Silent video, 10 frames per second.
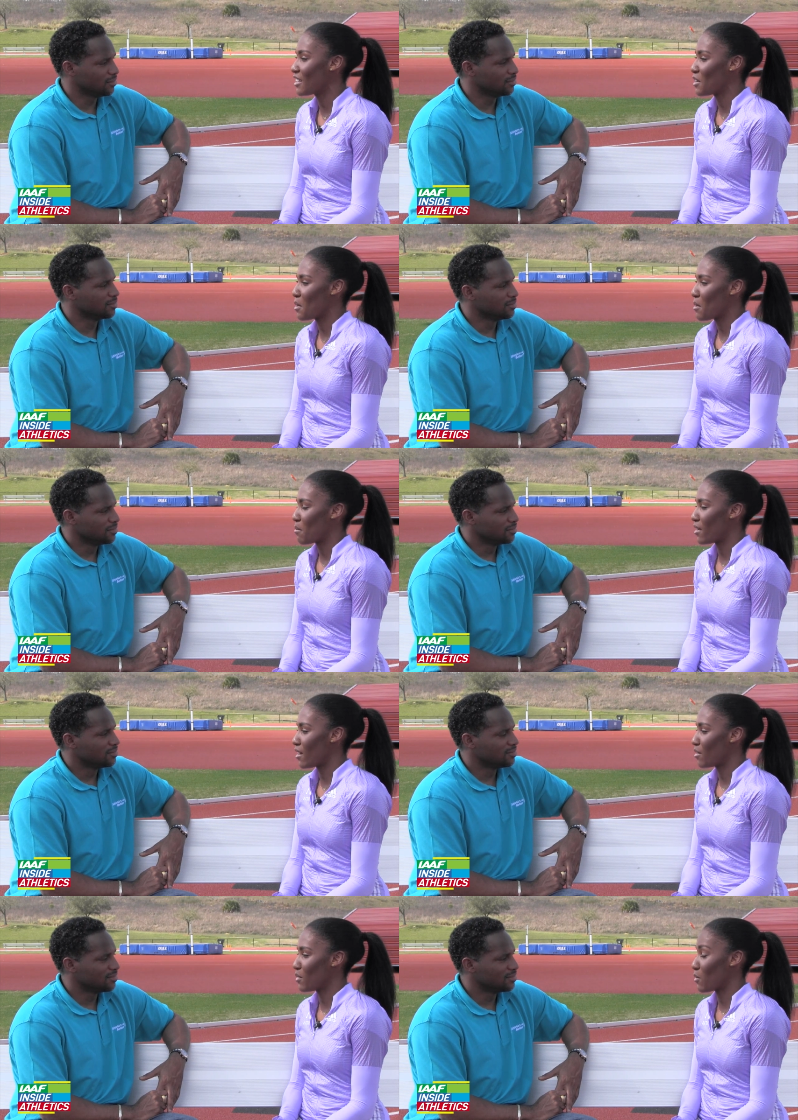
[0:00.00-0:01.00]
Speaker 1: Mm-hmm. But
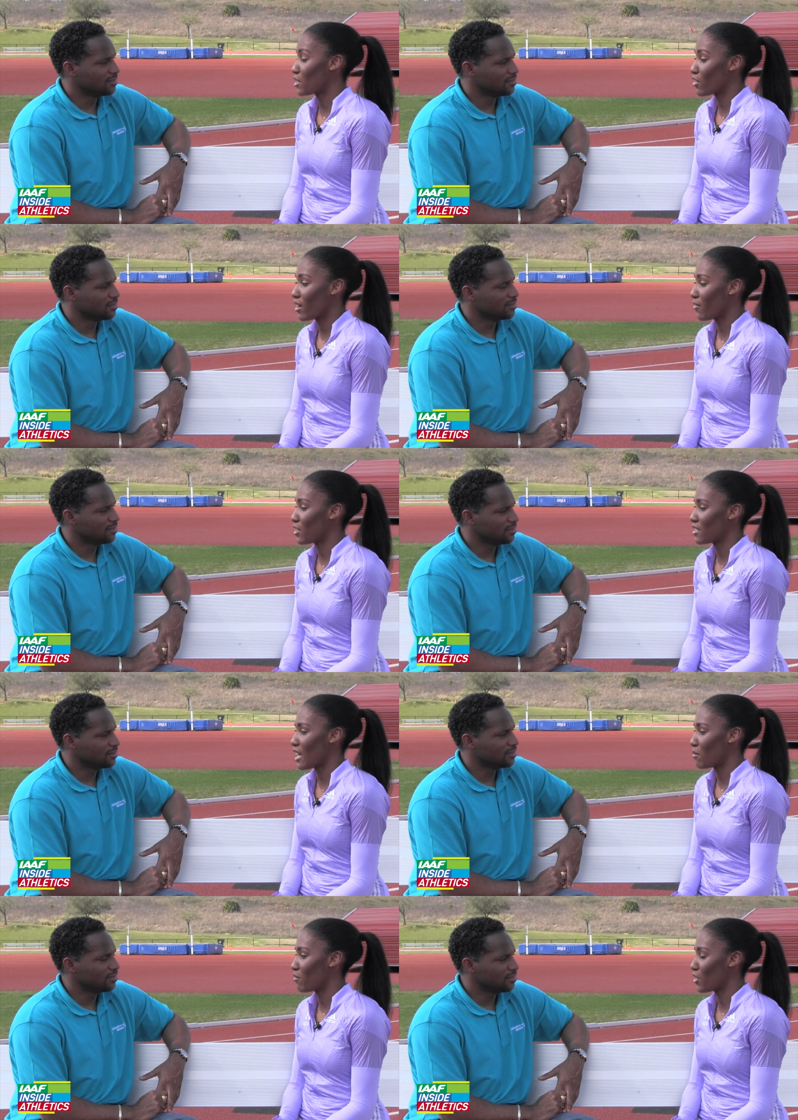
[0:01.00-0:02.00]
um, it was a great first
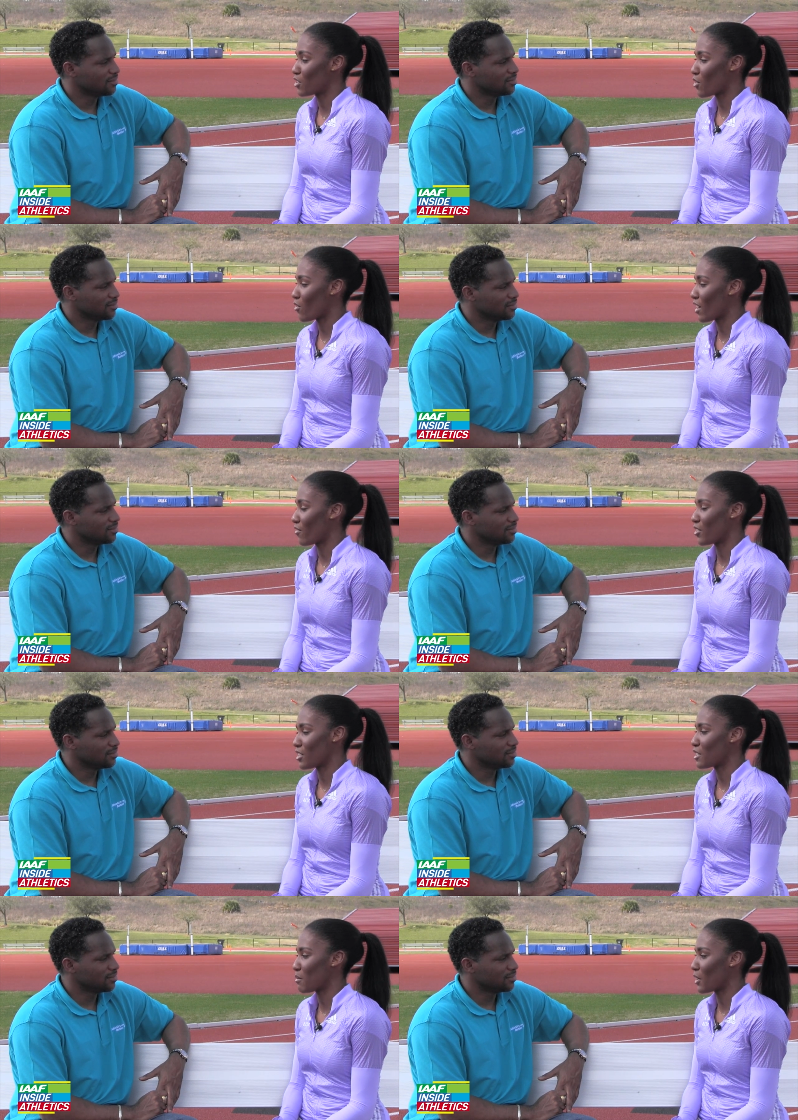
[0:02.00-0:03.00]
time, first go around, first
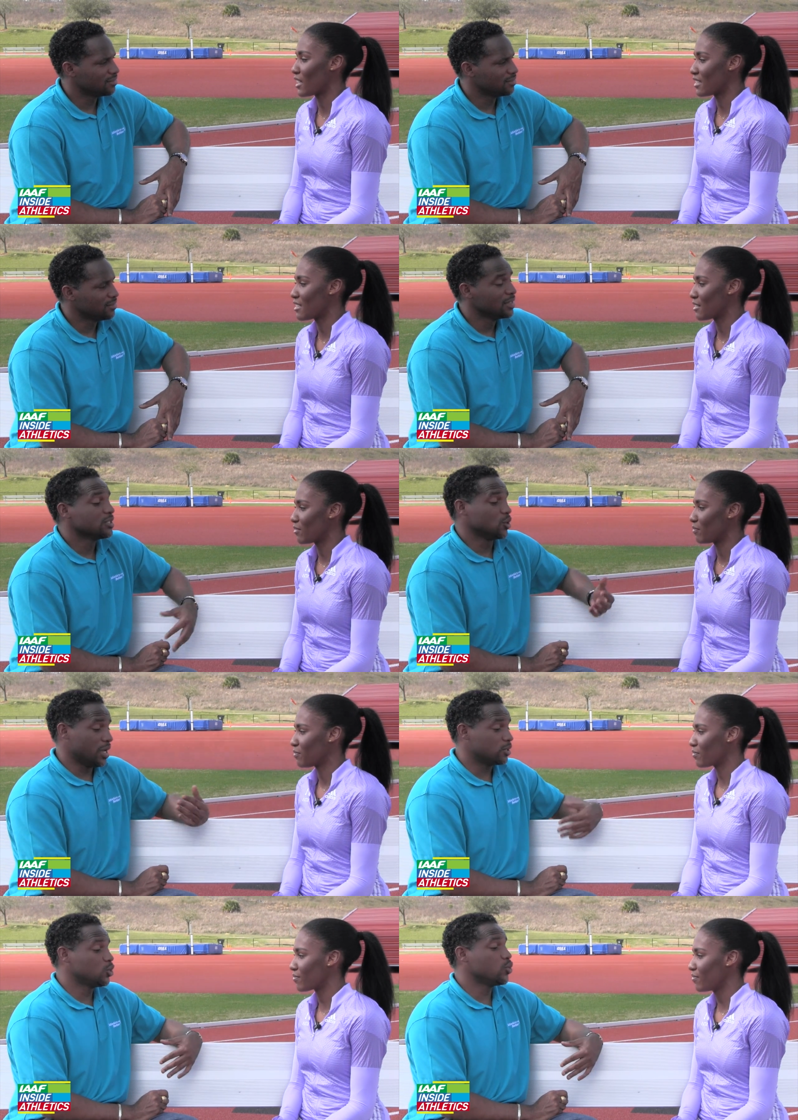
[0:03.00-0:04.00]
experience.
Speaker 2: So
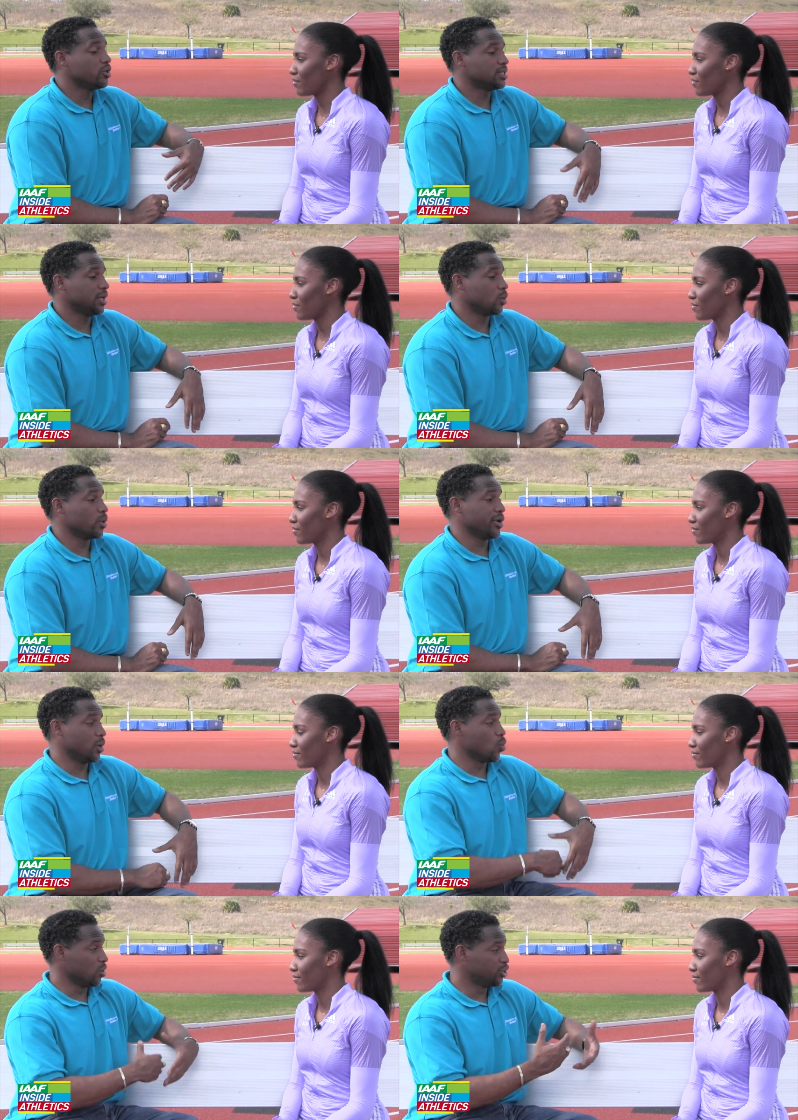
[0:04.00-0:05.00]
now, two years later, we're in a
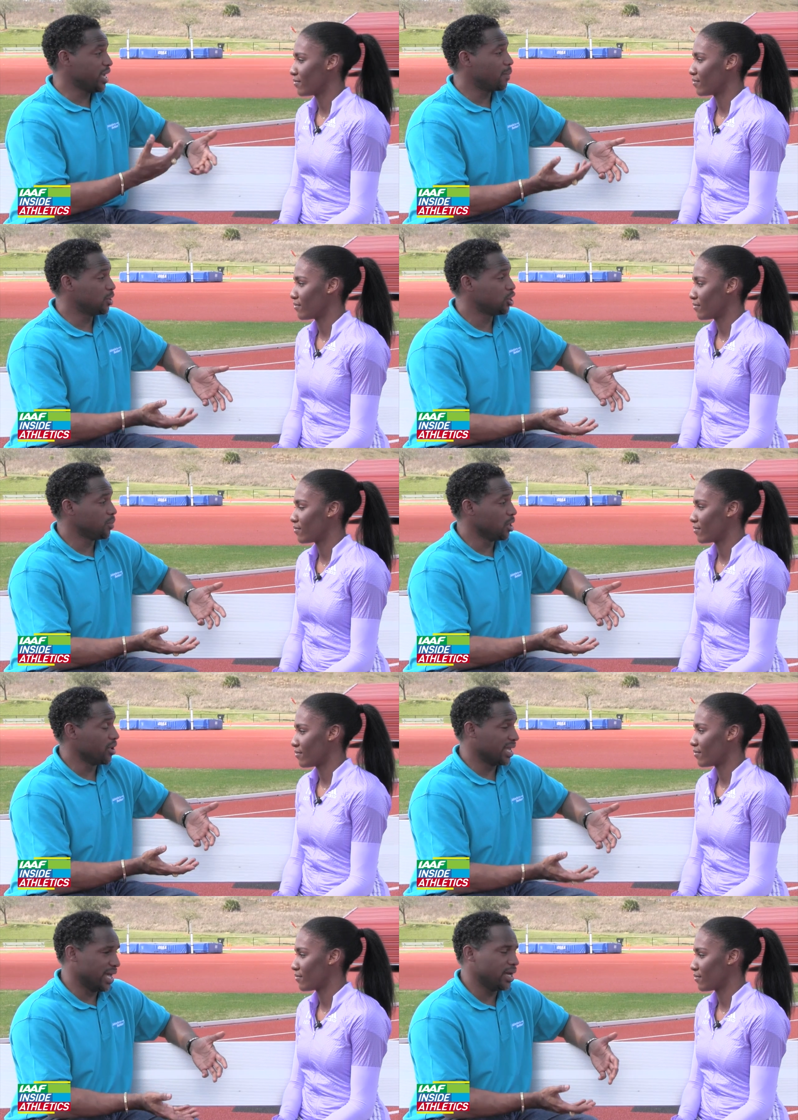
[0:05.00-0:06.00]
world championship here
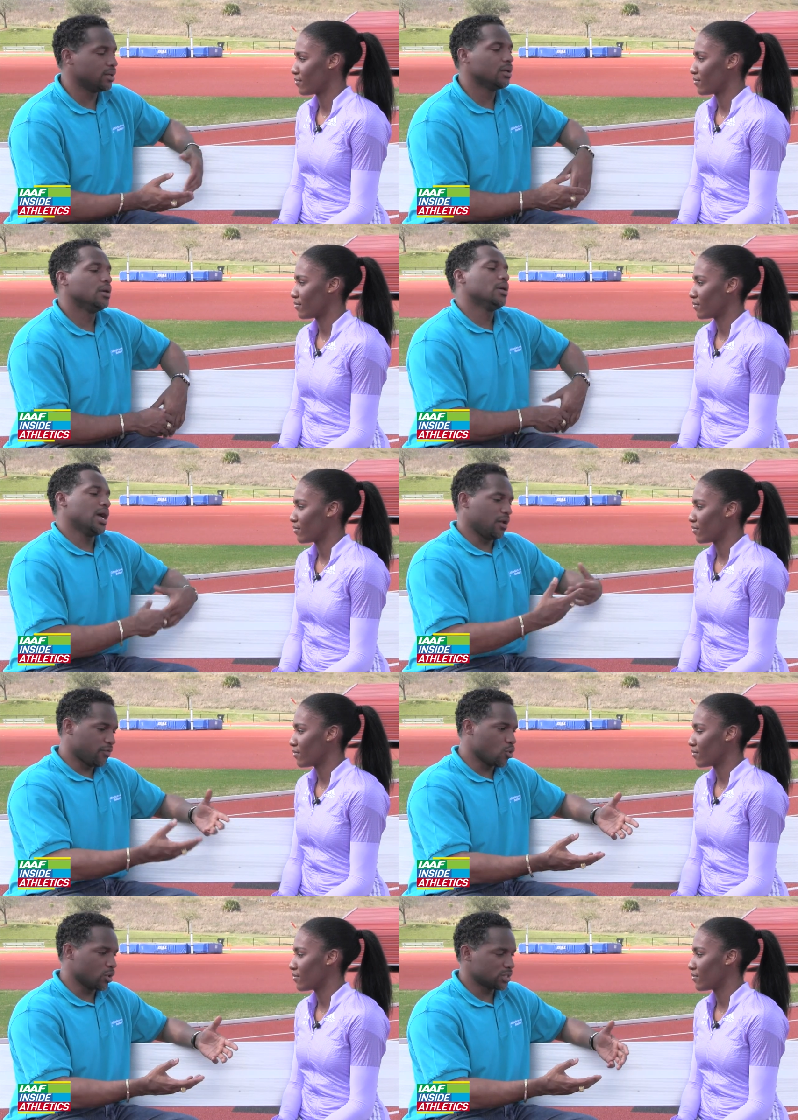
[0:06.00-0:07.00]
again. And of
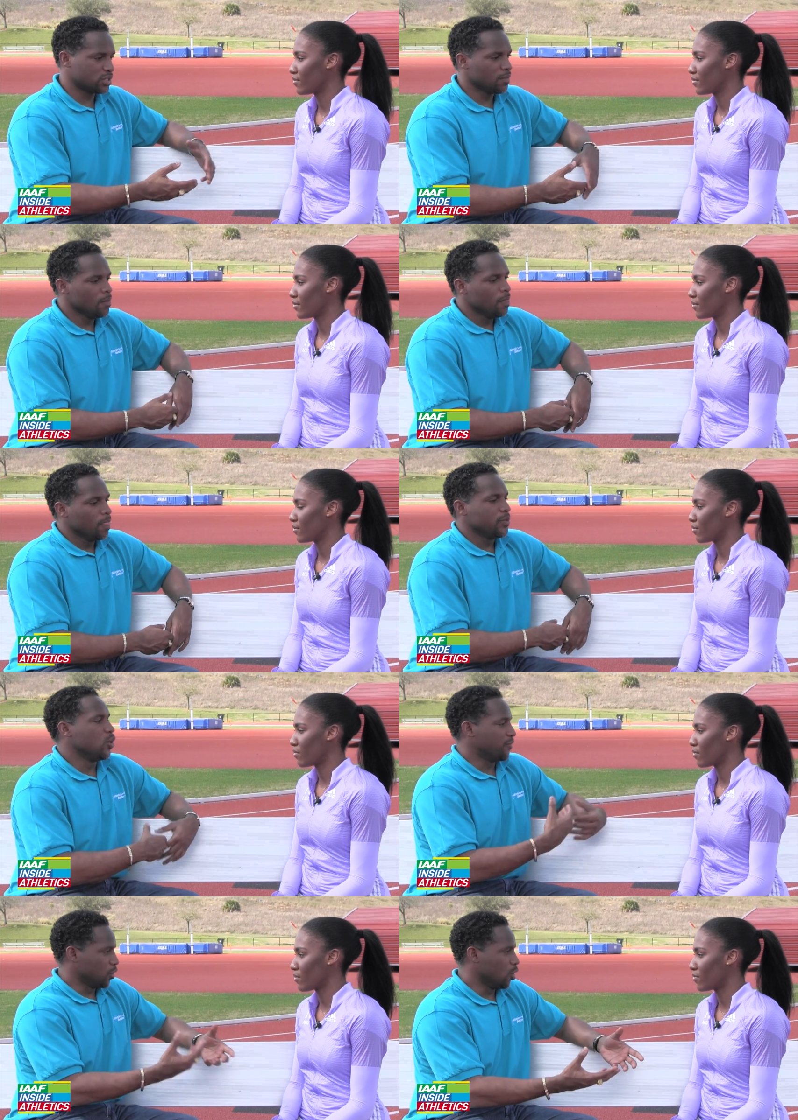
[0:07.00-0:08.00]
course, you
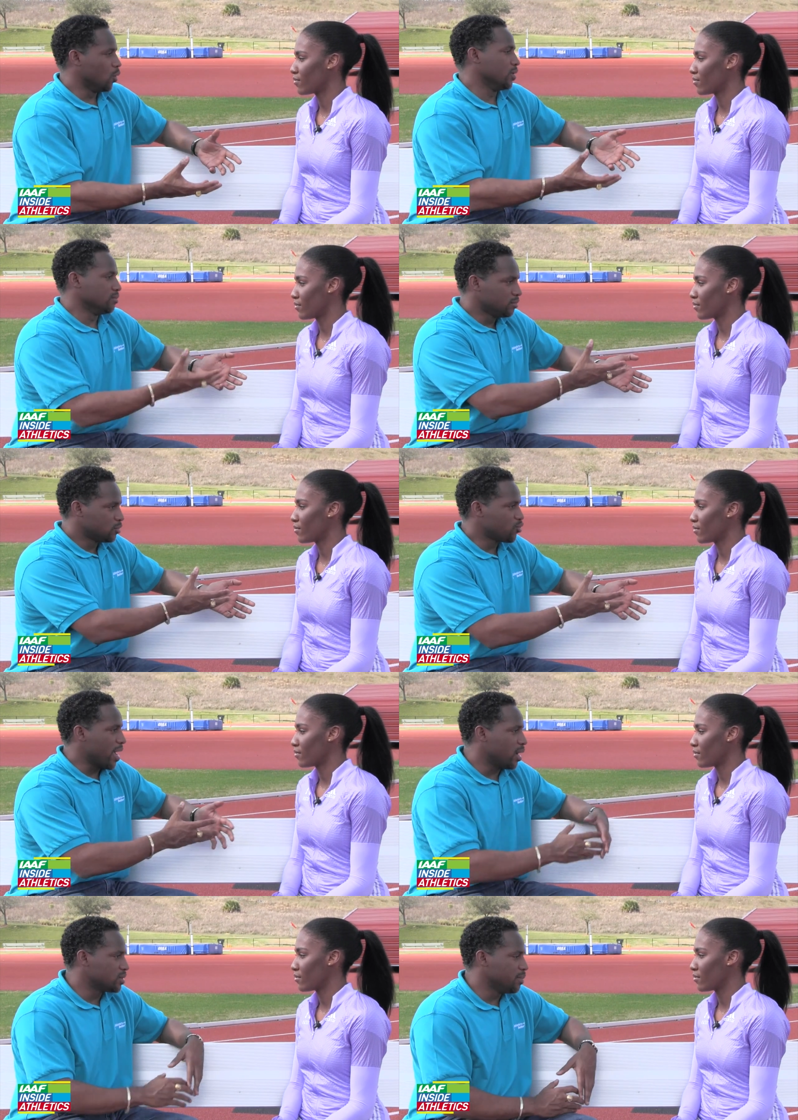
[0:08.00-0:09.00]
have to go and
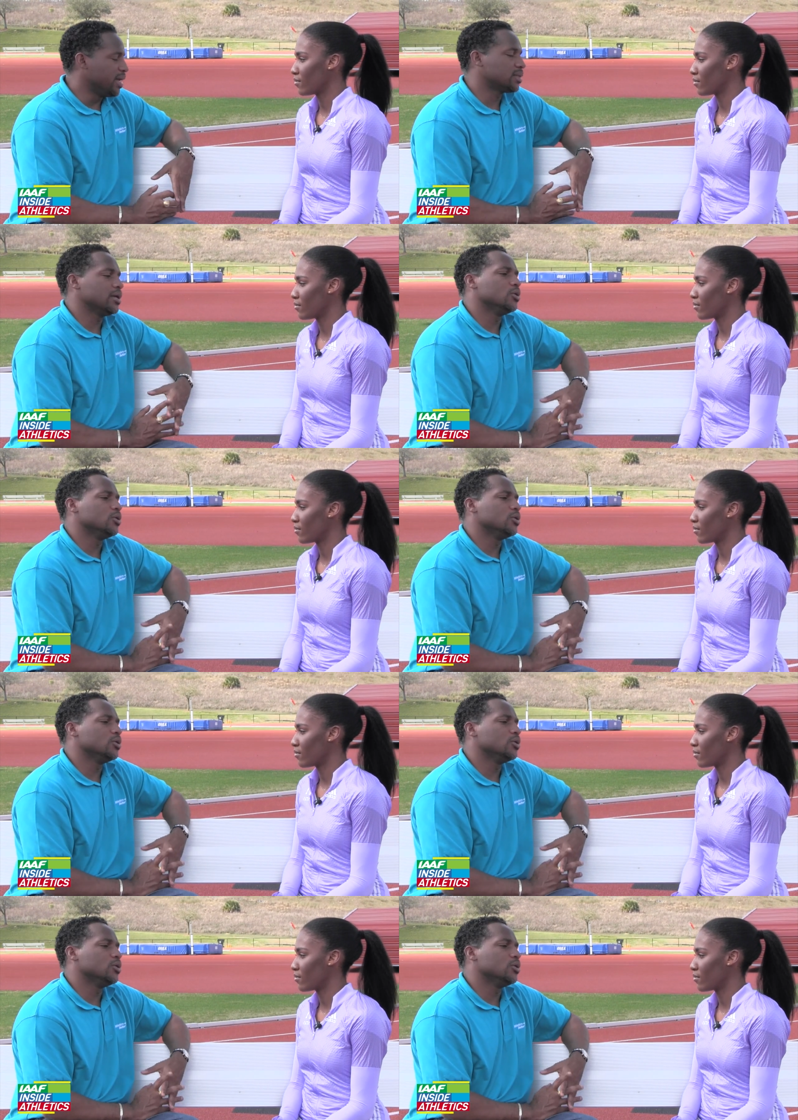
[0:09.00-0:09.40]
try out to make that